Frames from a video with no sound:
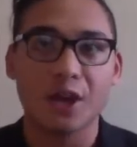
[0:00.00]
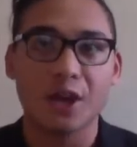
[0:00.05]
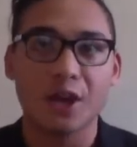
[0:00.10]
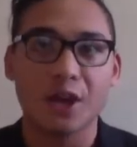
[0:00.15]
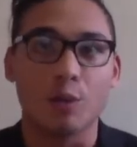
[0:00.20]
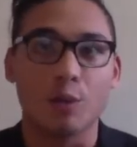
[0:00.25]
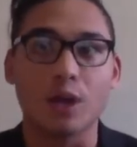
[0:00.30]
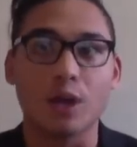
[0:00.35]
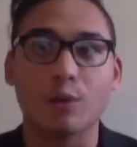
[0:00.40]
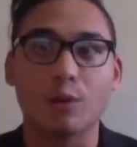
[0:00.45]

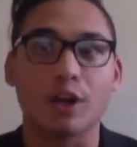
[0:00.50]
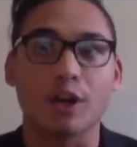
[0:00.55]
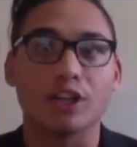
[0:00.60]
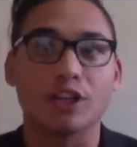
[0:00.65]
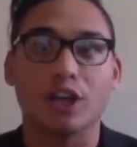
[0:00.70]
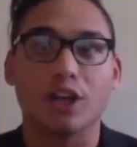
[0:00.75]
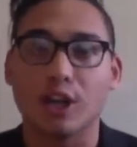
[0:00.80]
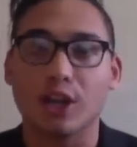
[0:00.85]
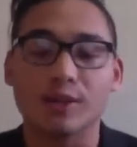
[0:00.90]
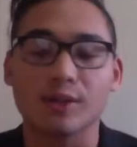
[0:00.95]
We worked
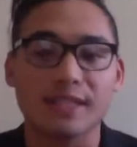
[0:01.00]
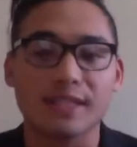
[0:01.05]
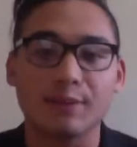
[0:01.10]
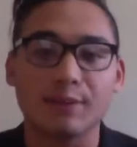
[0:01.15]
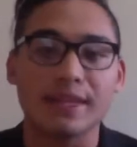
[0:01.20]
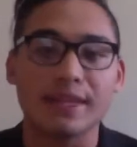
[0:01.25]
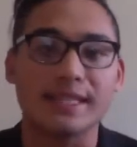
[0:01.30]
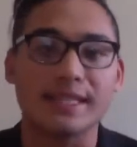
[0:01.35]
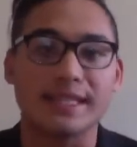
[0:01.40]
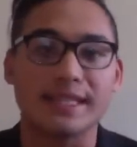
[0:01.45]
closely
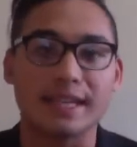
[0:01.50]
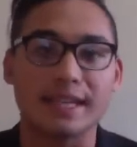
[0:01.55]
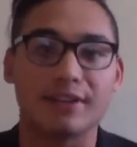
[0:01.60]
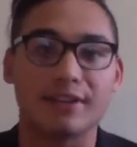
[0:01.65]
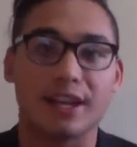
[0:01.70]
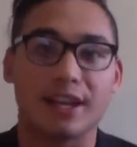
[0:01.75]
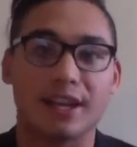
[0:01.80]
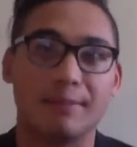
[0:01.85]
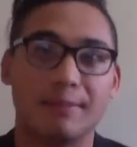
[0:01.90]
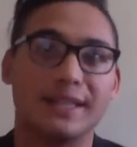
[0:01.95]
with the city of
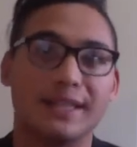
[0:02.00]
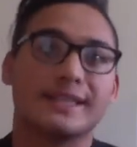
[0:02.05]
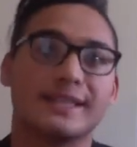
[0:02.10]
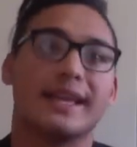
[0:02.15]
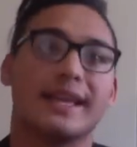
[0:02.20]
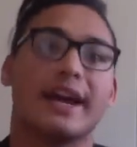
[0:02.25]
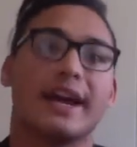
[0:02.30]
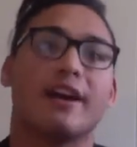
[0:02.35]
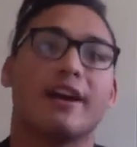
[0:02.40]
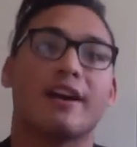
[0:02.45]
Columbus
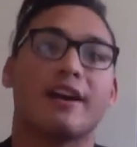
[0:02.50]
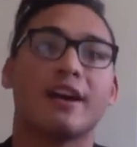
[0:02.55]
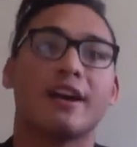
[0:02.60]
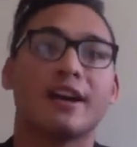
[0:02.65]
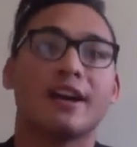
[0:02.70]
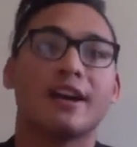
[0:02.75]
there